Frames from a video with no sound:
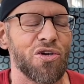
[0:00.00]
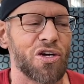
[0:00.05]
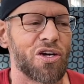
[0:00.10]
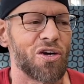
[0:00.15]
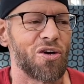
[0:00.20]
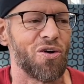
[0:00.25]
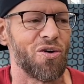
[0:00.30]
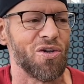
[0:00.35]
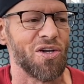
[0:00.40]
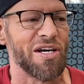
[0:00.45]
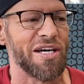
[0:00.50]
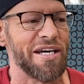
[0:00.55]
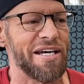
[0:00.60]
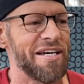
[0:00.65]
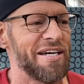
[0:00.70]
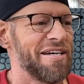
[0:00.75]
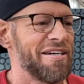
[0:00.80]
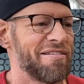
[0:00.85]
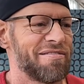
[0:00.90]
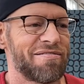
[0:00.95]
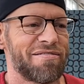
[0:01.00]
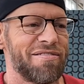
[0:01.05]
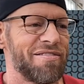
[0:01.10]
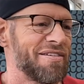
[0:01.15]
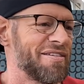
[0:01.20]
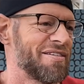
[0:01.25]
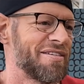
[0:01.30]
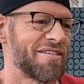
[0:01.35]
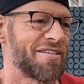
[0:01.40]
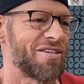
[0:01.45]
only,
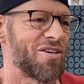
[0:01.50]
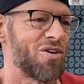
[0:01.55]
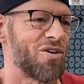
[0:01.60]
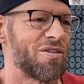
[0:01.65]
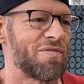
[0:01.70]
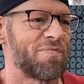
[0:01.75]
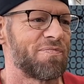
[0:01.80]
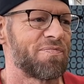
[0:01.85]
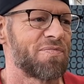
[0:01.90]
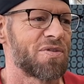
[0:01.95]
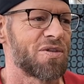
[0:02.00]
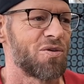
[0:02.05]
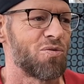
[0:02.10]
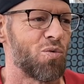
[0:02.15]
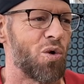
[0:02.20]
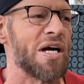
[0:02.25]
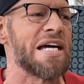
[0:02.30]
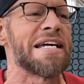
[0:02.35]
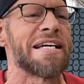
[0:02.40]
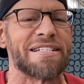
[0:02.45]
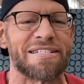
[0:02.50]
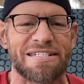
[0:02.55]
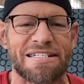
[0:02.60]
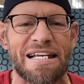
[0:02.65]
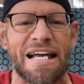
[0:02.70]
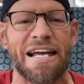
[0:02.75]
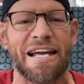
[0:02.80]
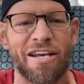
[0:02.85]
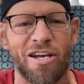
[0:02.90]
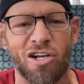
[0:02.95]
well, he can
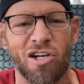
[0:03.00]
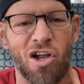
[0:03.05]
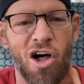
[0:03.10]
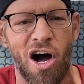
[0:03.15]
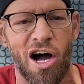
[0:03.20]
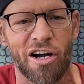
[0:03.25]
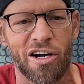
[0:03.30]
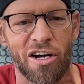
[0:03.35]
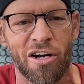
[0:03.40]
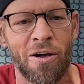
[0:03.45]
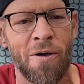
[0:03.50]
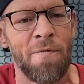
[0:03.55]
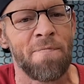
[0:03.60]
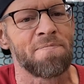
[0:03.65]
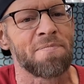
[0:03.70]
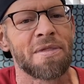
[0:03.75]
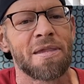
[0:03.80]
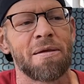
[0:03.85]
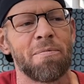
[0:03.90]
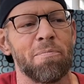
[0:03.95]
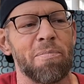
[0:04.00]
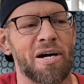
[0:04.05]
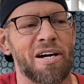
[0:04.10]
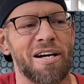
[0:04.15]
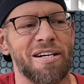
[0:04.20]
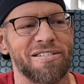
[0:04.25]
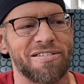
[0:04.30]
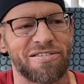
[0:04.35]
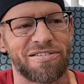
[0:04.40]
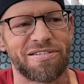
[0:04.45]
stay in it longer
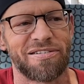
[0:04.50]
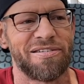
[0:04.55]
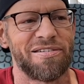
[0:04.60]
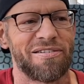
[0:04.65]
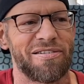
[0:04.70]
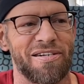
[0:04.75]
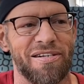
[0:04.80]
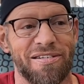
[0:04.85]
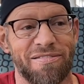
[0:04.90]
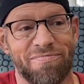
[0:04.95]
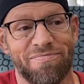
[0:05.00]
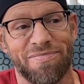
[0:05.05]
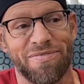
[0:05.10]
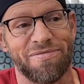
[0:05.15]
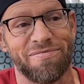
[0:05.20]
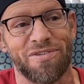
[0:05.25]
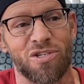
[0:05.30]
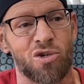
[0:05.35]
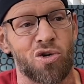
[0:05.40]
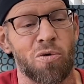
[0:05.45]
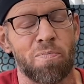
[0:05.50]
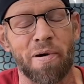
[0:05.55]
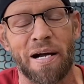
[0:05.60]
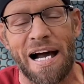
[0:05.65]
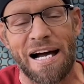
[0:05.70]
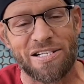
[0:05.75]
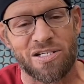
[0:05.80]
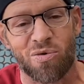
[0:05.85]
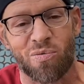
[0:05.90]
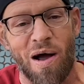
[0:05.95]
because the group of
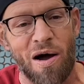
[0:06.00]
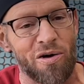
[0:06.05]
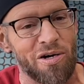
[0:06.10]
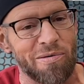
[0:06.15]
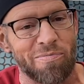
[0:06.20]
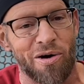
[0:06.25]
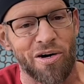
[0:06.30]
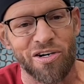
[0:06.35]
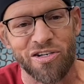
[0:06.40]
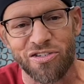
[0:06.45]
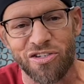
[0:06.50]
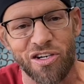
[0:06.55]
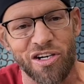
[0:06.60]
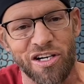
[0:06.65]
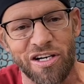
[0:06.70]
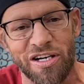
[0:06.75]
guys around him aren't as good.